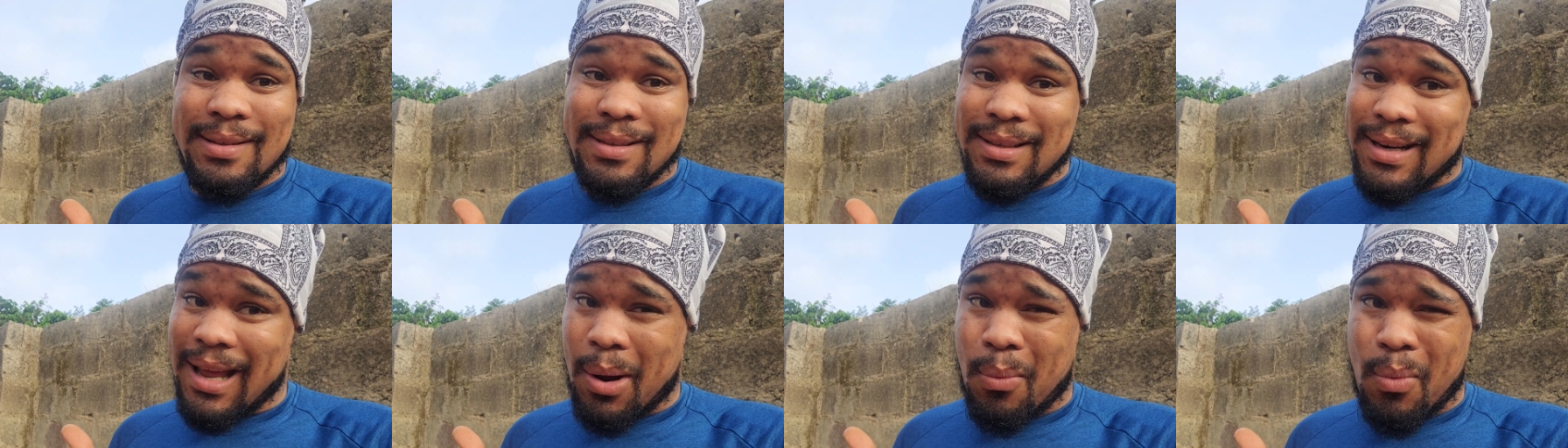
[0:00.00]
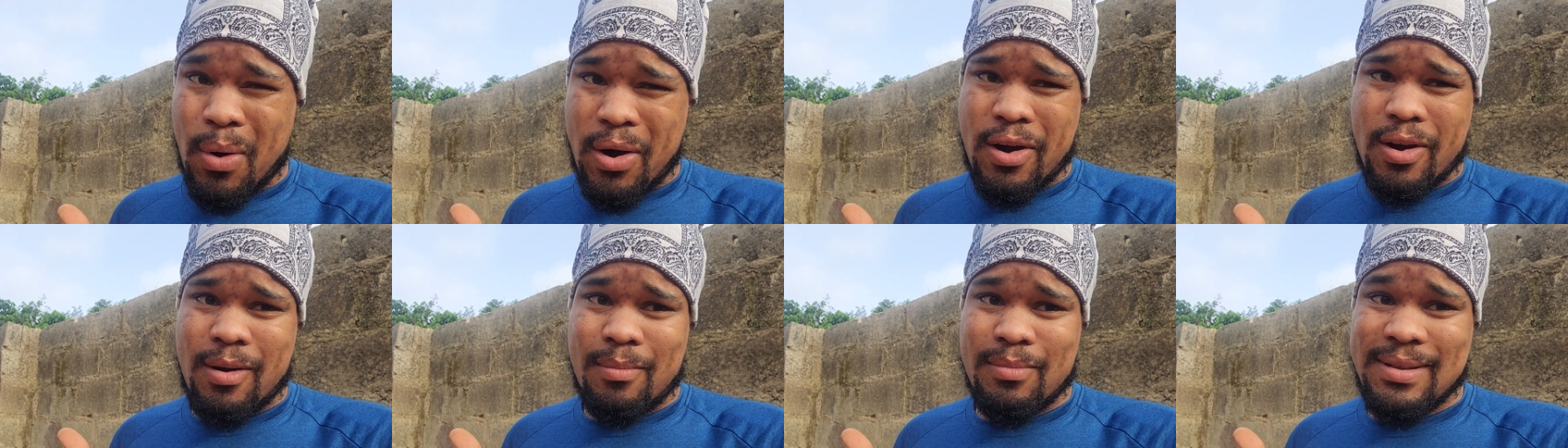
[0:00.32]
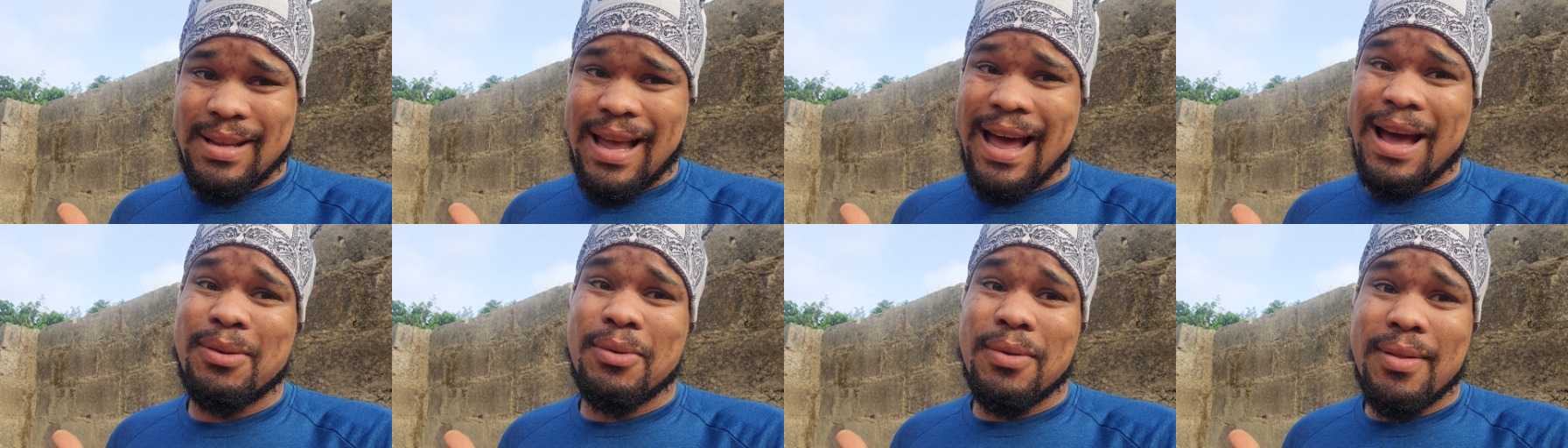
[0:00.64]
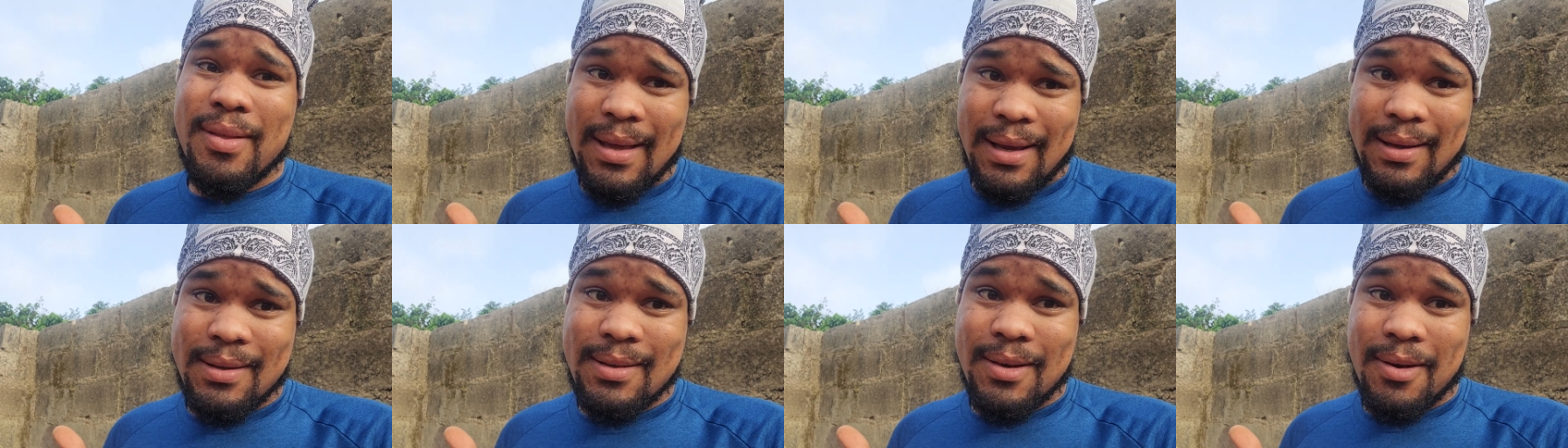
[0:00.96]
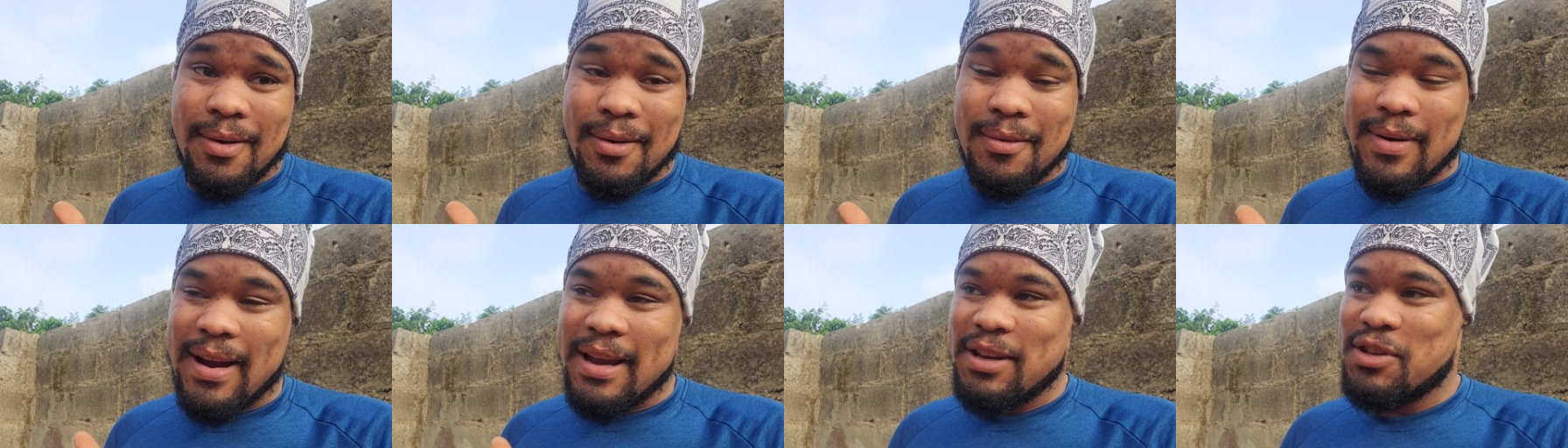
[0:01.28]
She like, worms? I don't think
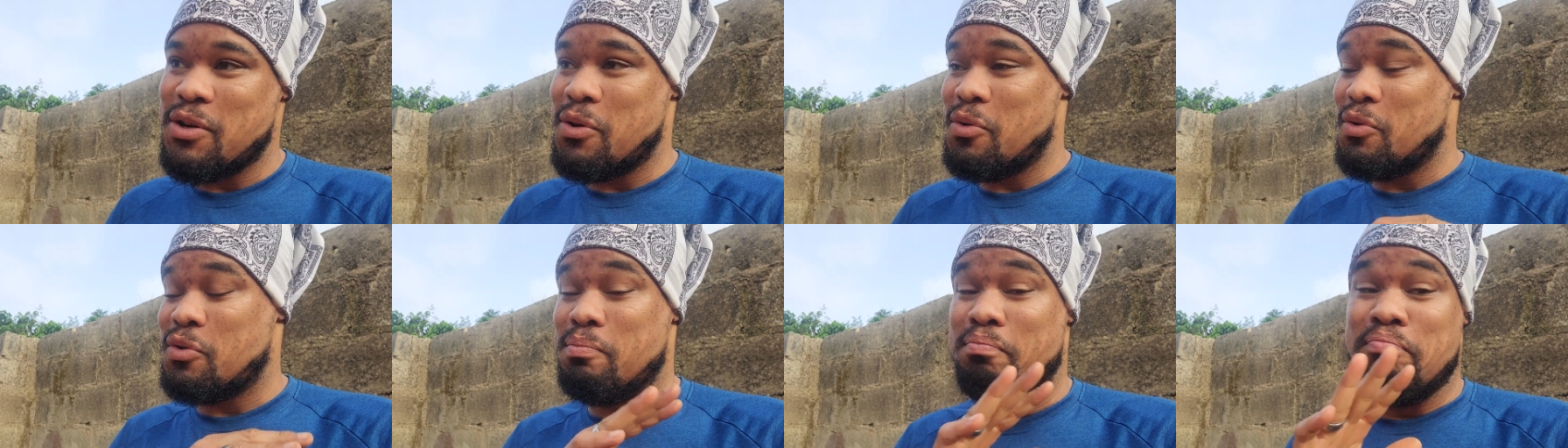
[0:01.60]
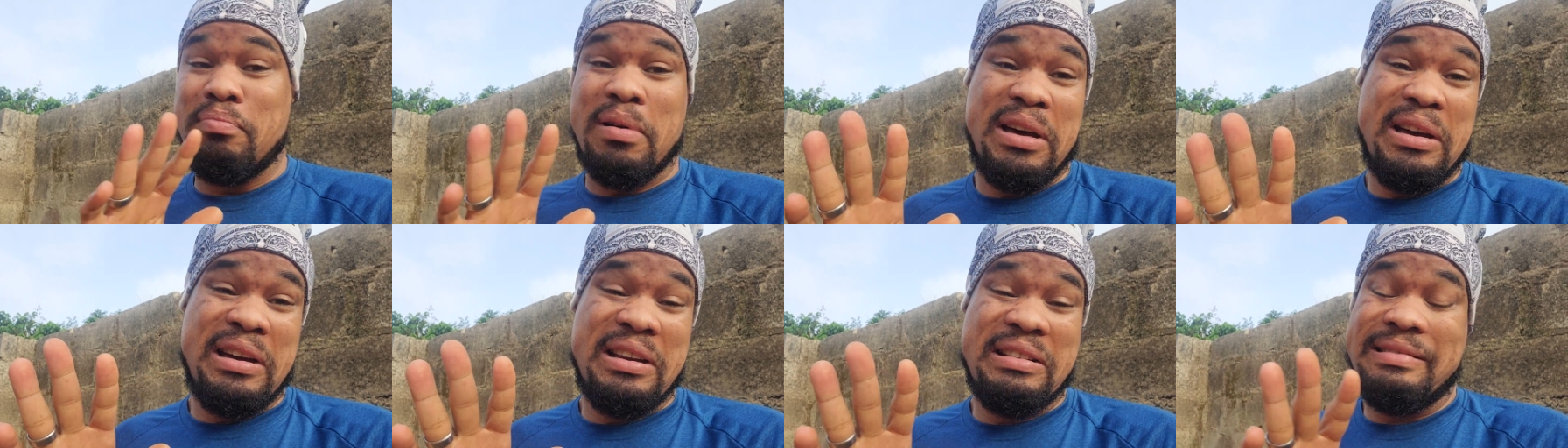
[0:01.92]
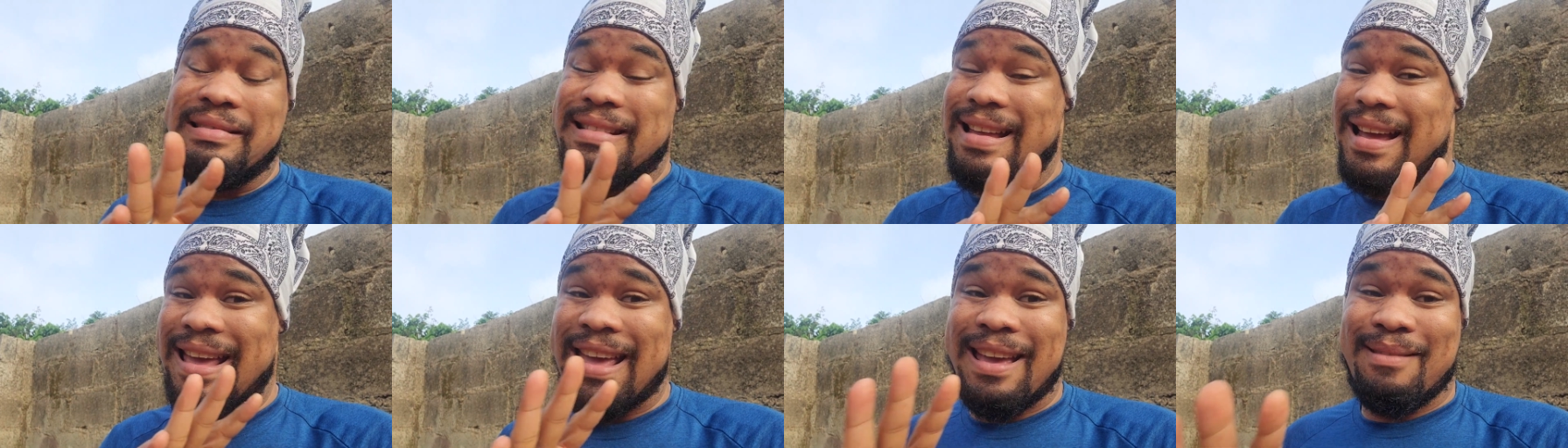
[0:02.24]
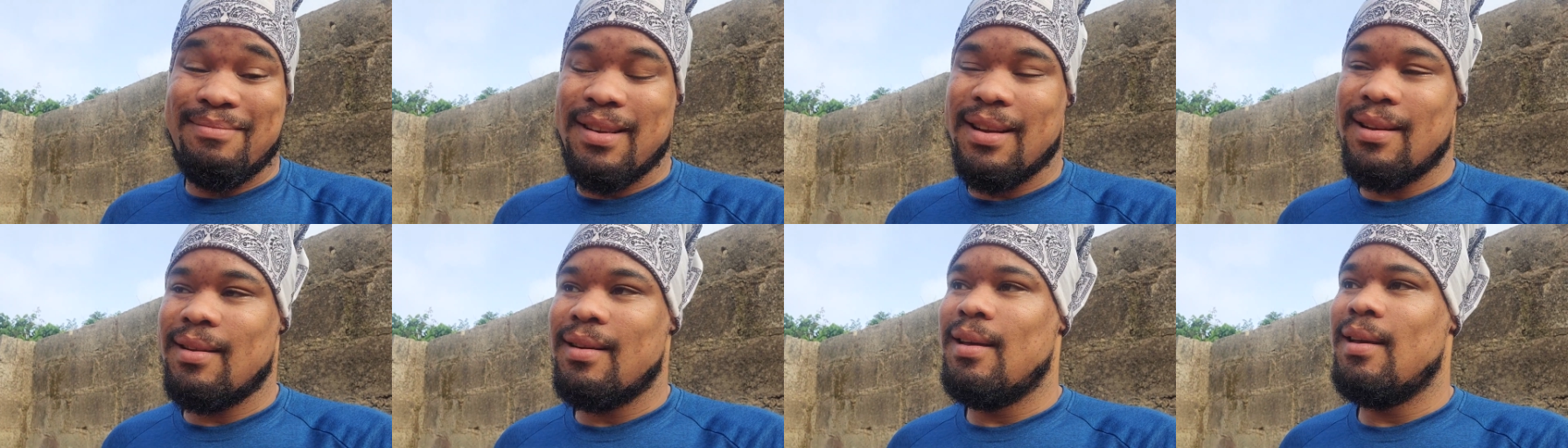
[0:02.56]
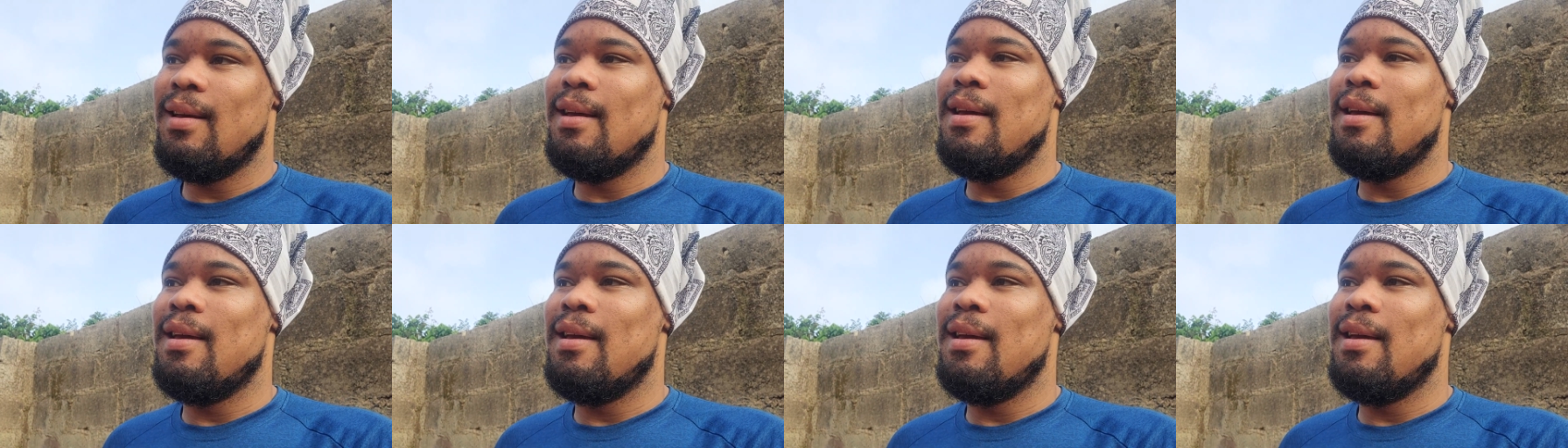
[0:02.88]
so, right? She don't, bugs, not happening.